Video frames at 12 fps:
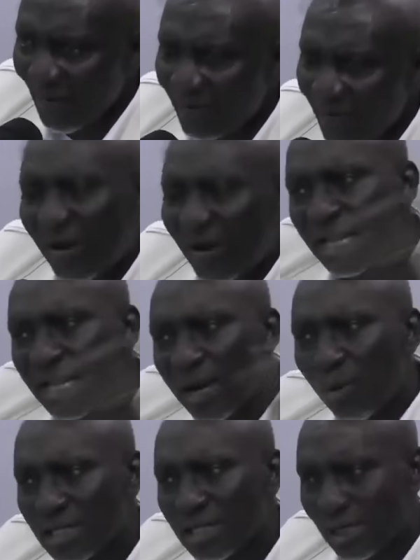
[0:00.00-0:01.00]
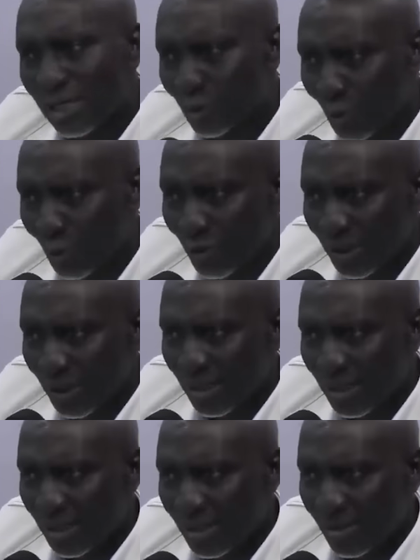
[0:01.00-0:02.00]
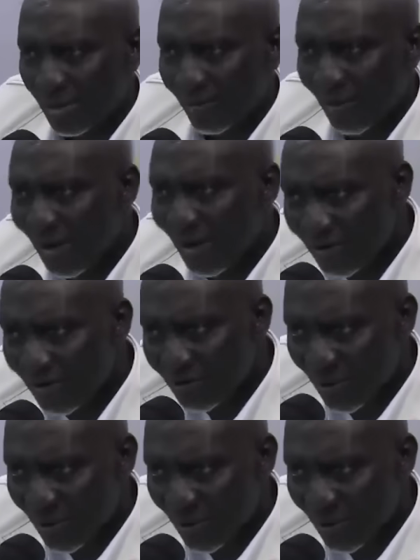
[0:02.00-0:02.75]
5 in your budget no so. 5